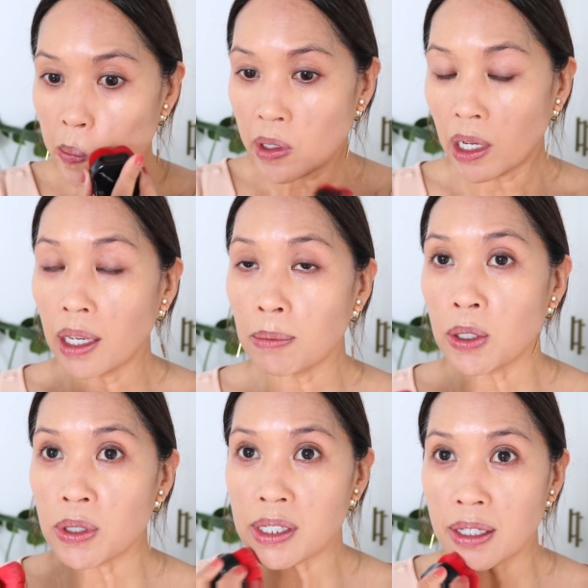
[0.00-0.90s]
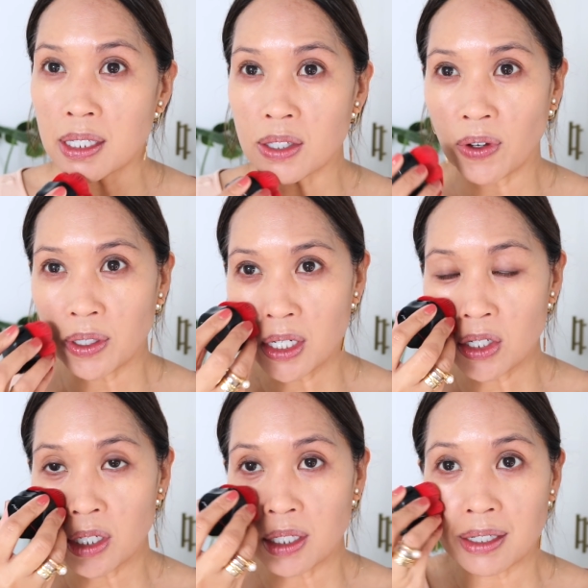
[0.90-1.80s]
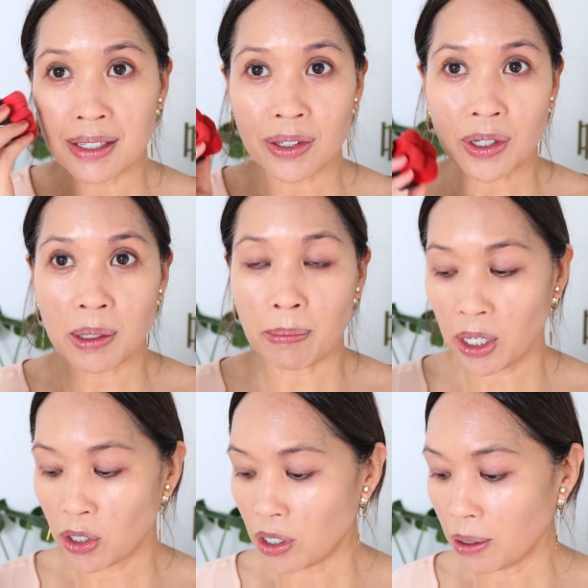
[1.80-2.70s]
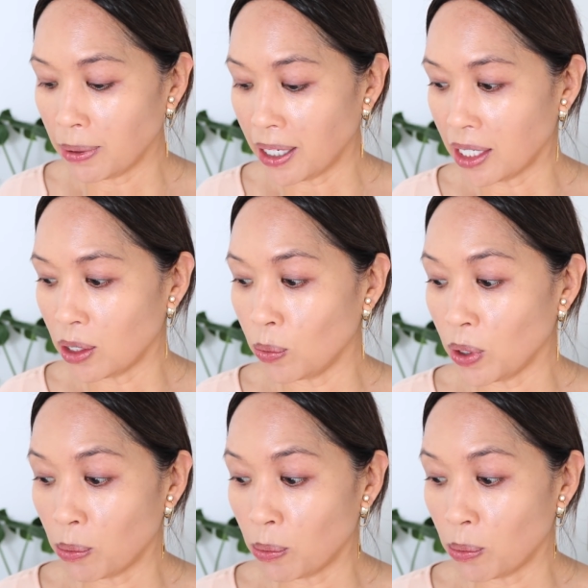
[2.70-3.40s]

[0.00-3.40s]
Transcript: Yeah, I am noticing this foundation is looking better applied with